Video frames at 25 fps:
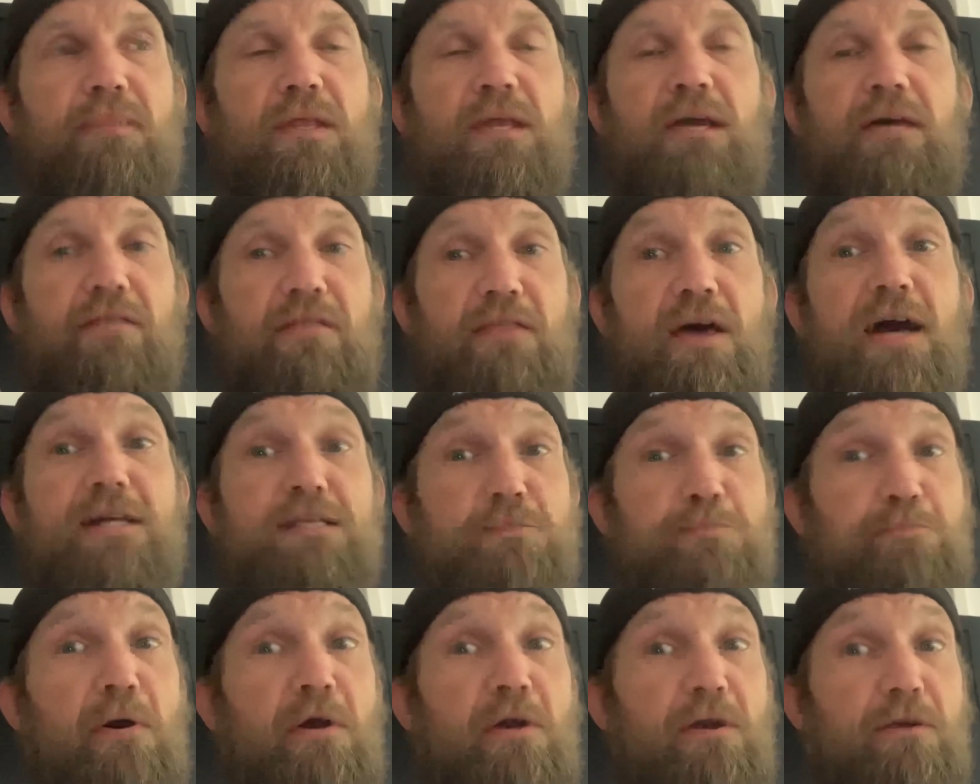
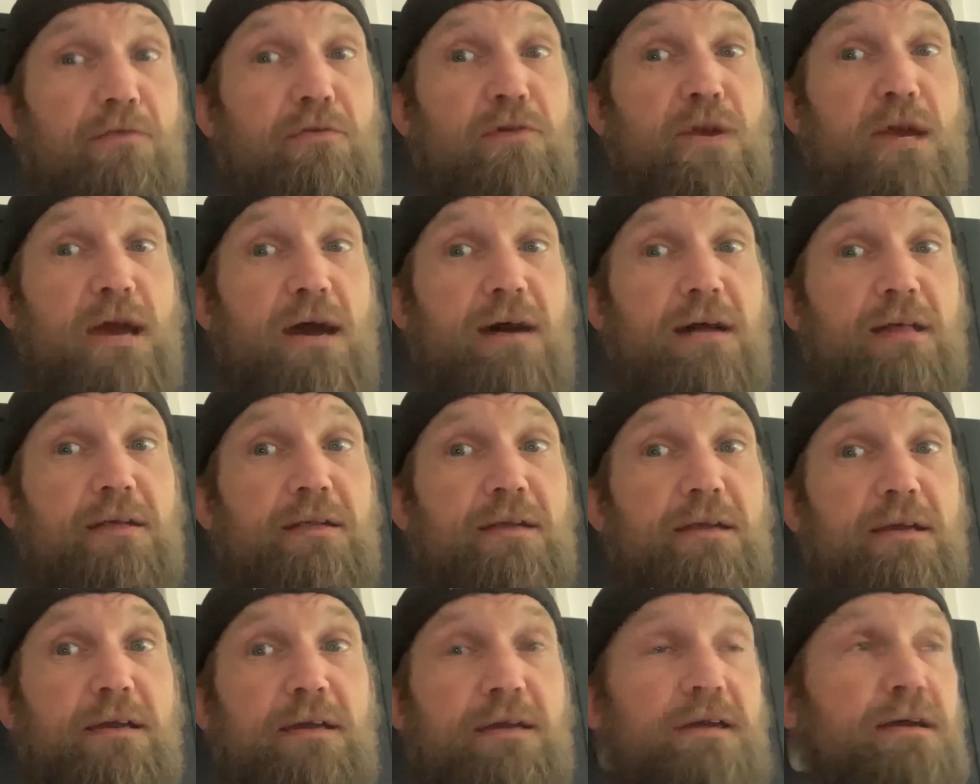That's part of
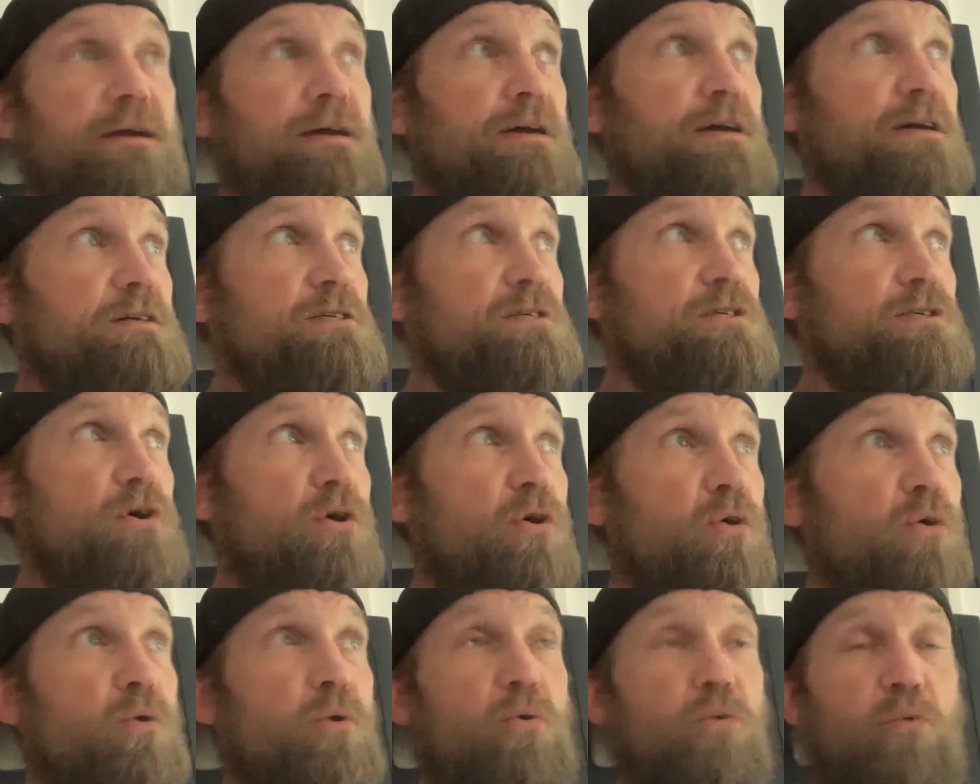reality.
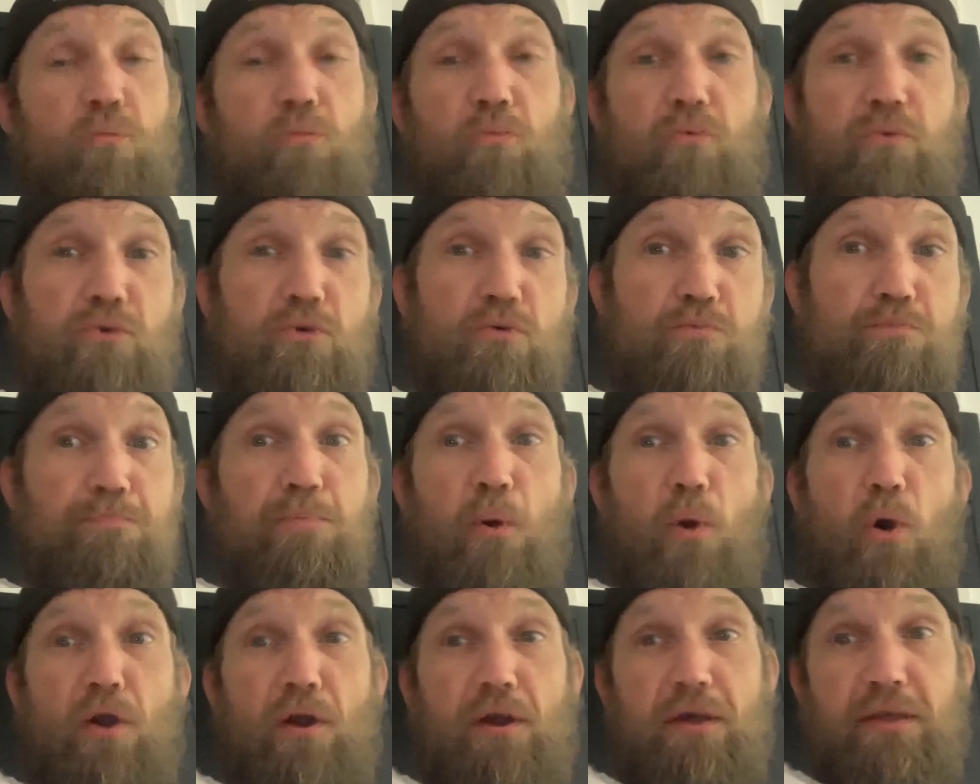So you
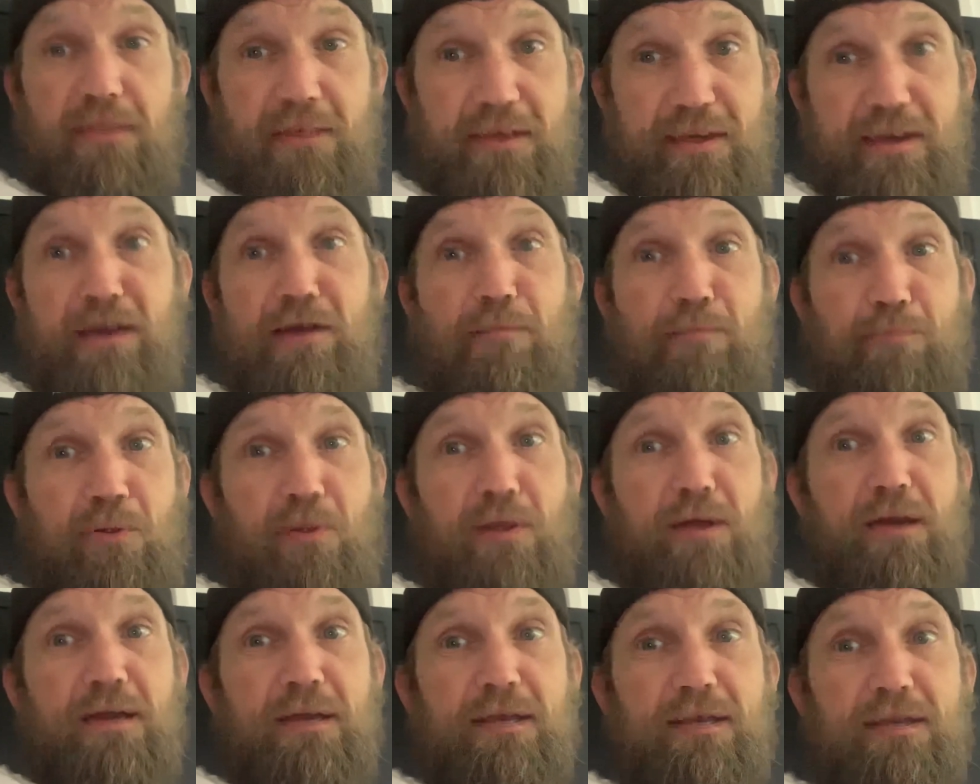boarded the
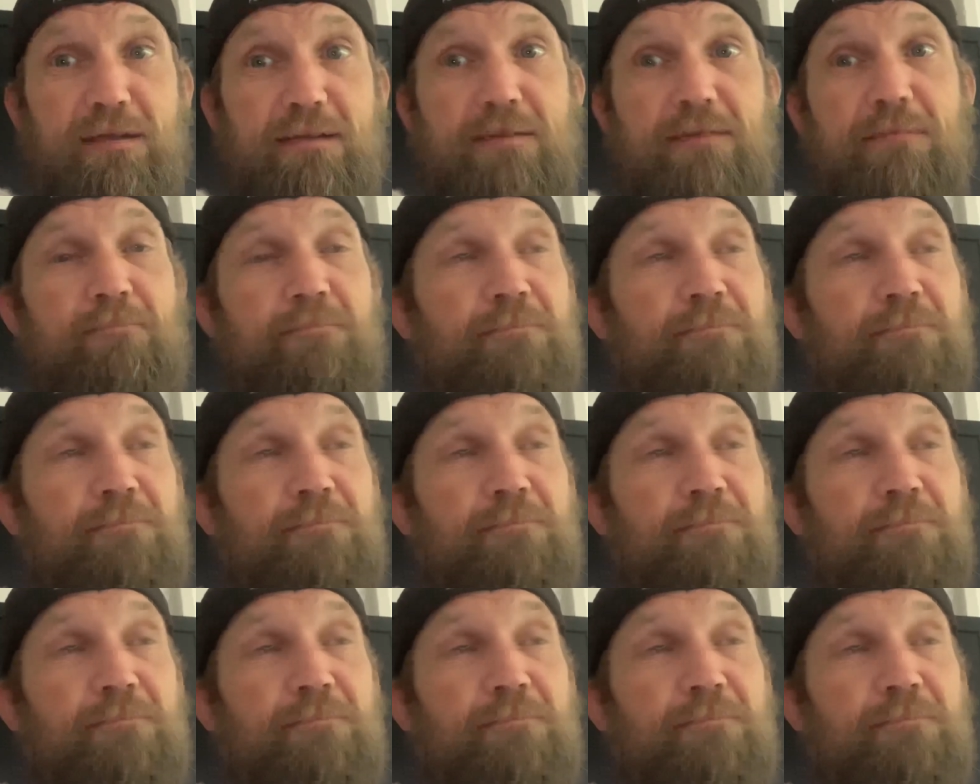airplane,